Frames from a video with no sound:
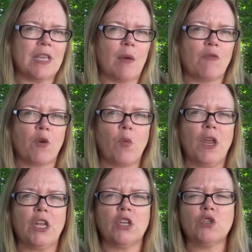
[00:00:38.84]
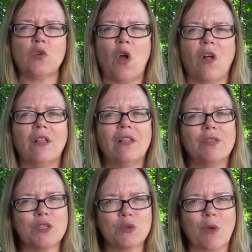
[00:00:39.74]
them for weed control
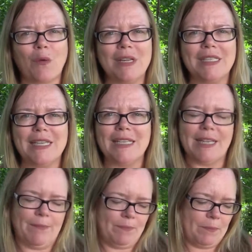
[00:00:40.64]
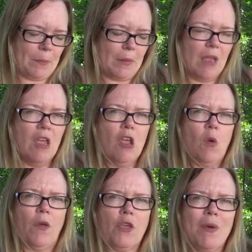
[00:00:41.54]
this growing season."
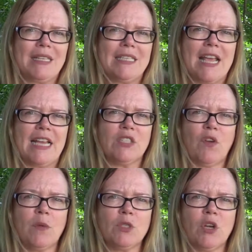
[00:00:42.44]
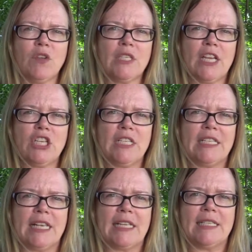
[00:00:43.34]
Well, the USDA's Farm Service Agency
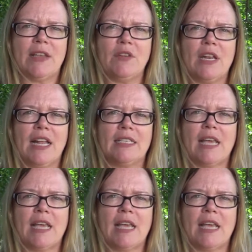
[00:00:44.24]
says safety net